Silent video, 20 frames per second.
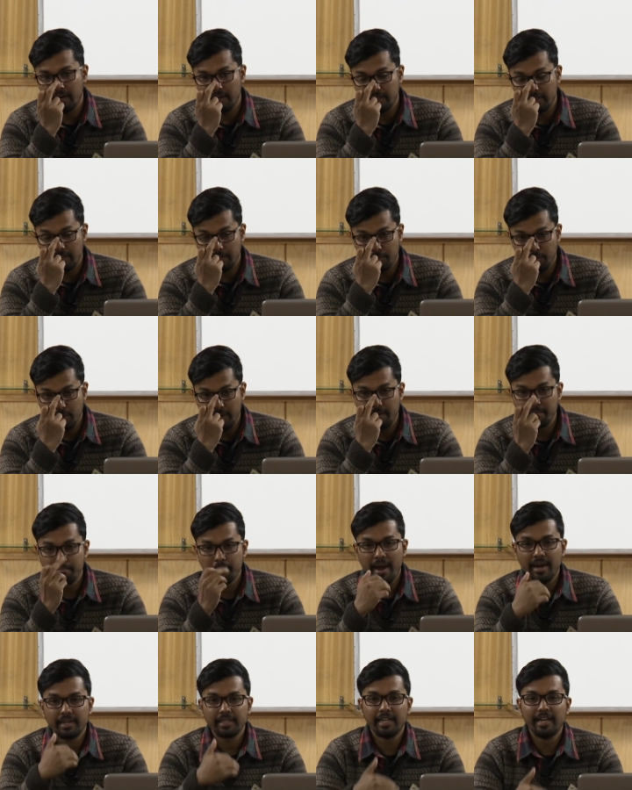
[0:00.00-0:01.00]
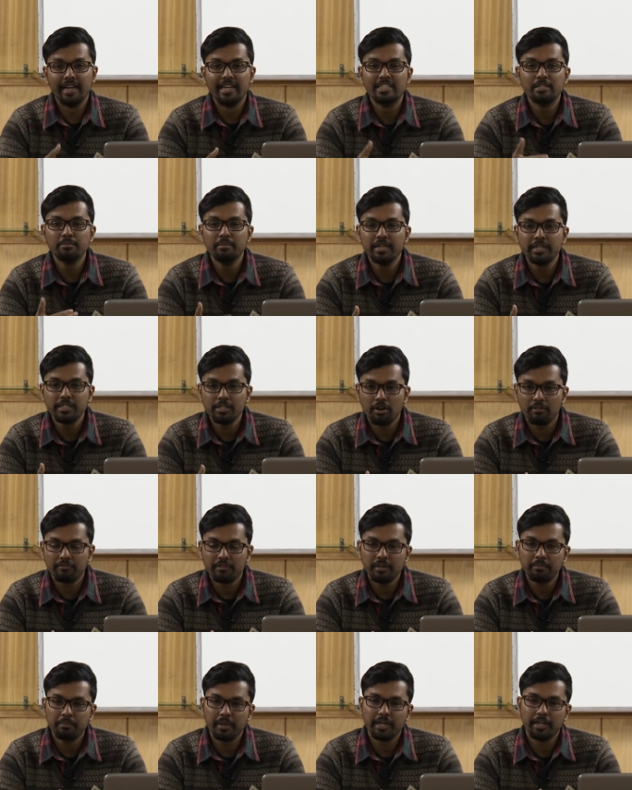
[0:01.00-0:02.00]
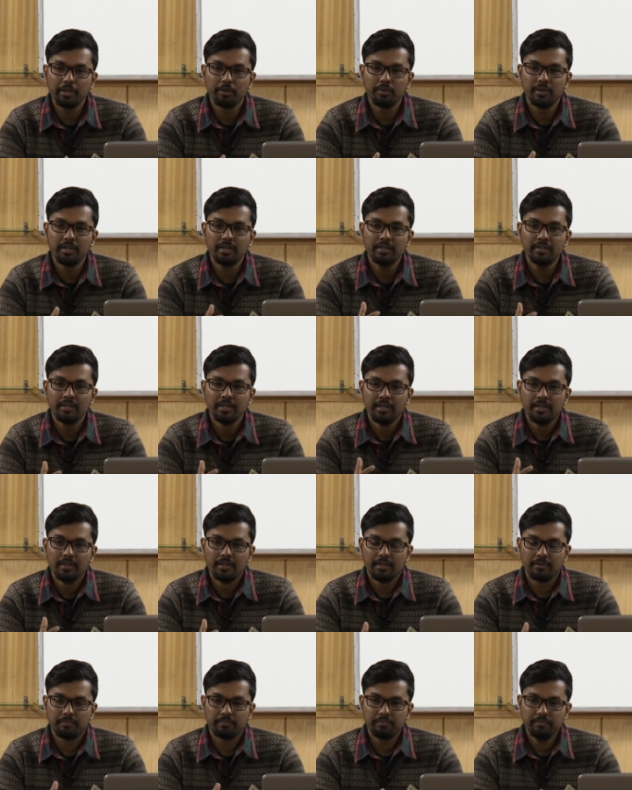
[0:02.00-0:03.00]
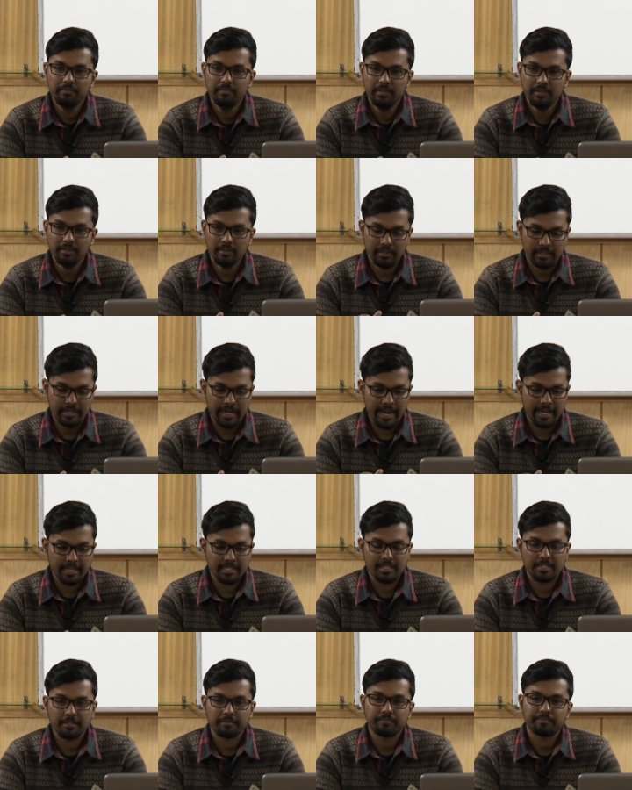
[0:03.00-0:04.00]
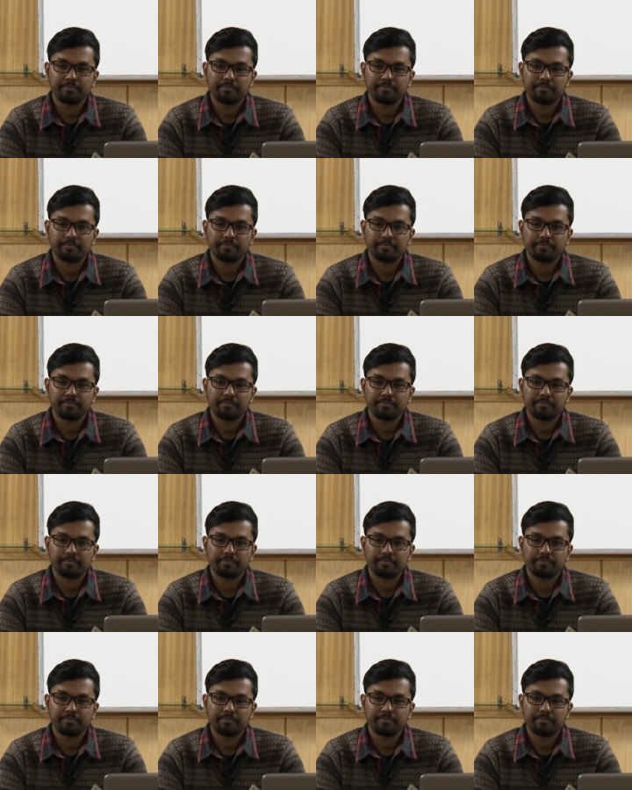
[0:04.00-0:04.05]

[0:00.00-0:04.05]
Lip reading: they will impact the legibility of a particular text.